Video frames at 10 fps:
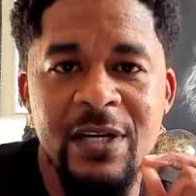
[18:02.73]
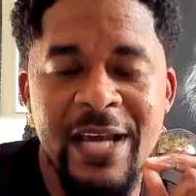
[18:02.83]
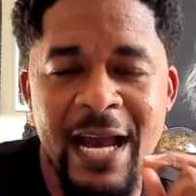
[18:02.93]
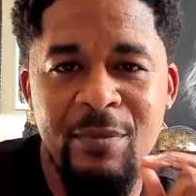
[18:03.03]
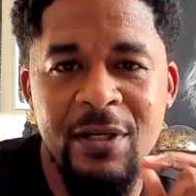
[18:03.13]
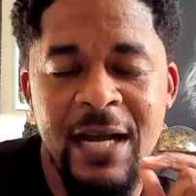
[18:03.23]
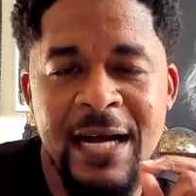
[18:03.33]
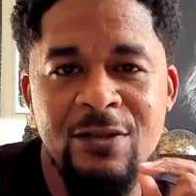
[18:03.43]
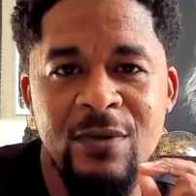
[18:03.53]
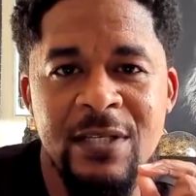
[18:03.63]

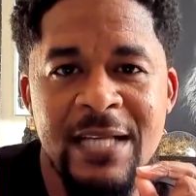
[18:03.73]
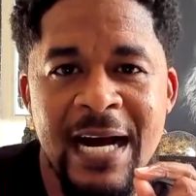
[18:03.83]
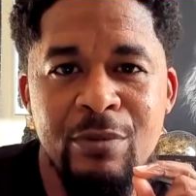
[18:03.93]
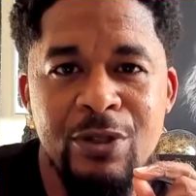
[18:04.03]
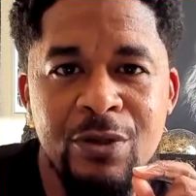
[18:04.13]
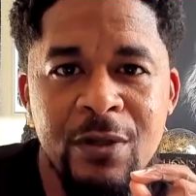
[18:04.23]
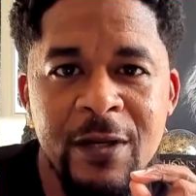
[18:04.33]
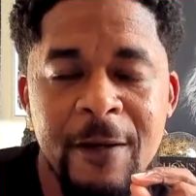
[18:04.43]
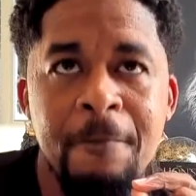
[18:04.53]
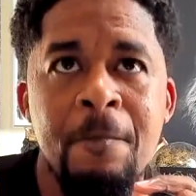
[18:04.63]
capitalize on this
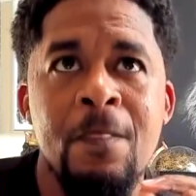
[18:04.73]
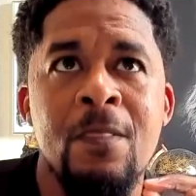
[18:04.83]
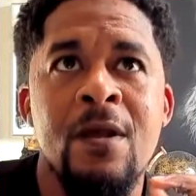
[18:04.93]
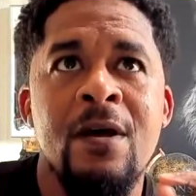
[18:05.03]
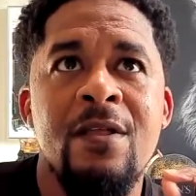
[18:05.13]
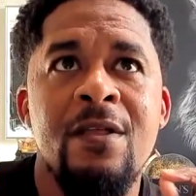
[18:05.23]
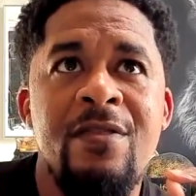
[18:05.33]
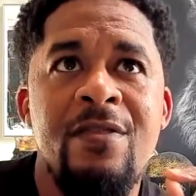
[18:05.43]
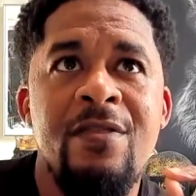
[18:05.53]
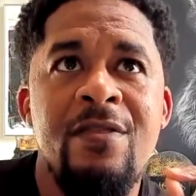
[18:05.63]
opportunity?
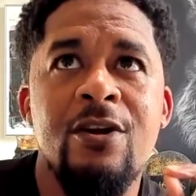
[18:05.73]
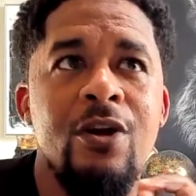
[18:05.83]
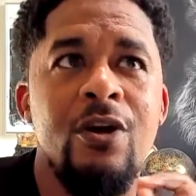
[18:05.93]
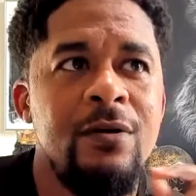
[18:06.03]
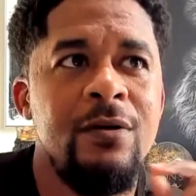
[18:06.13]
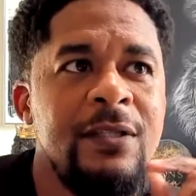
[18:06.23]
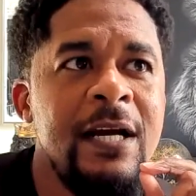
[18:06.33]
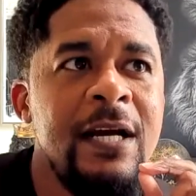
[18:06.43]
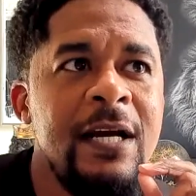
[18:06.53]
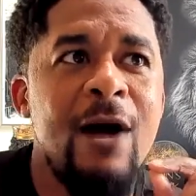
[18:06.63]
There,
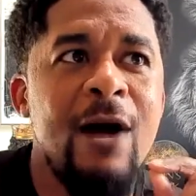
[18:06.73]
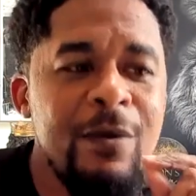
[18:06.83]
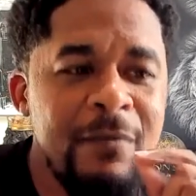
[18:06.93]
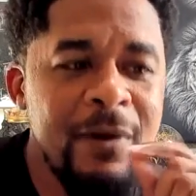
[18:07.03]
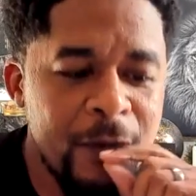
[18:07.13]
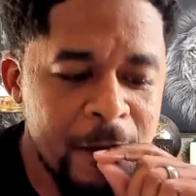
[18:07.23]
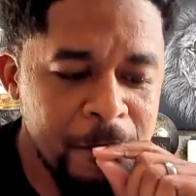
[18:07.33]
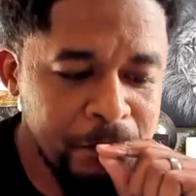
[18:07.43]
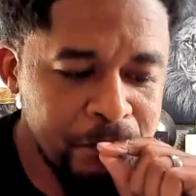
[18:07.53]
I remember